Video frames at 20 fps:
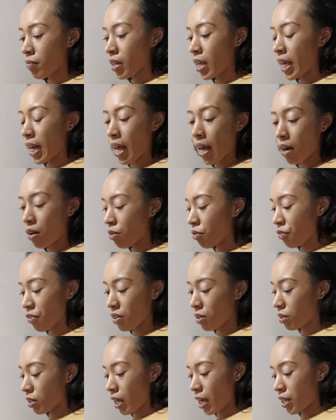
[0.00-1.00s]
And I don't
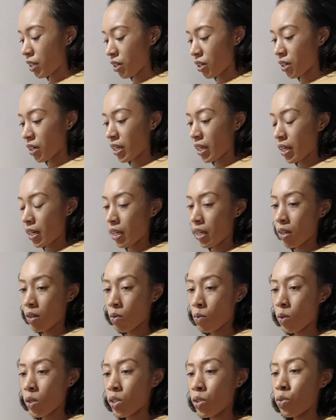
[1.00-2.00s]
feel like you're getting
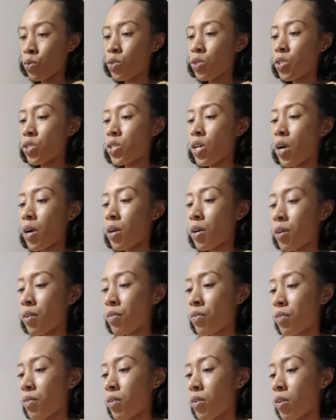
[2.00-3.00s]
what you deserve
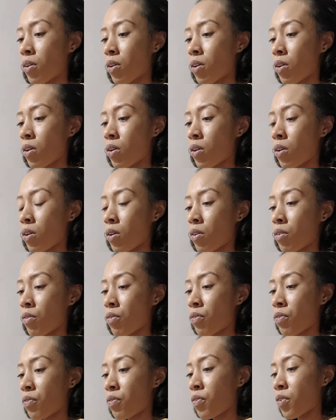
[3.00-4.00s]

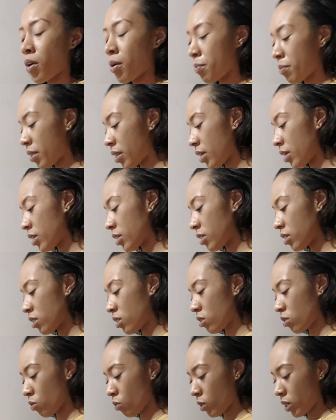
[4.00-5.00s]
from this
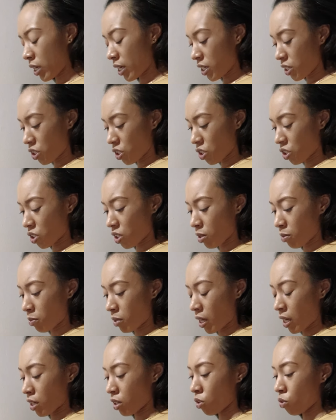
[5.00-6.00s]
relationship
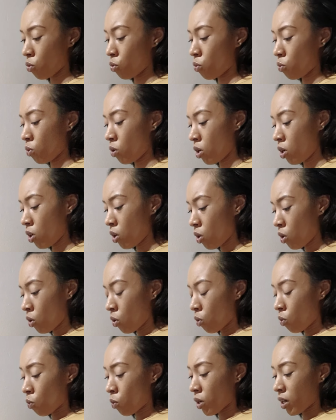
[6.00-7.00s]
that you
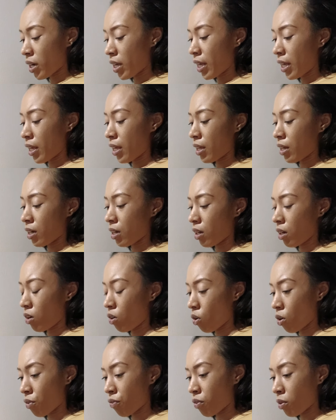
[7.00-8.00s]
were in,
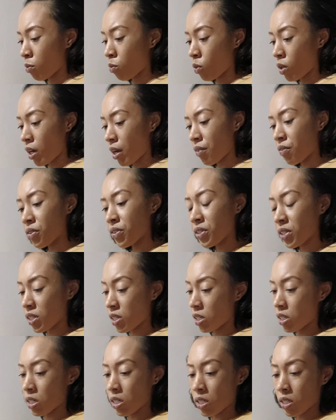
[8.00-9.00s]
or from whatever
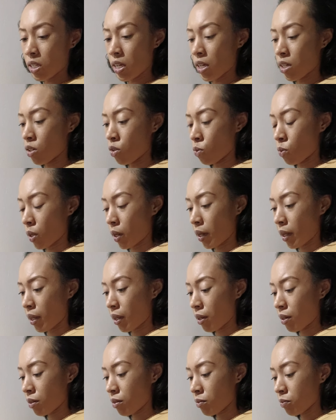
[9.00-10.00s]
this is that you were
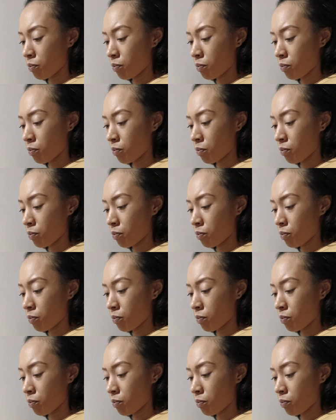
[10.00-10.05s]
in.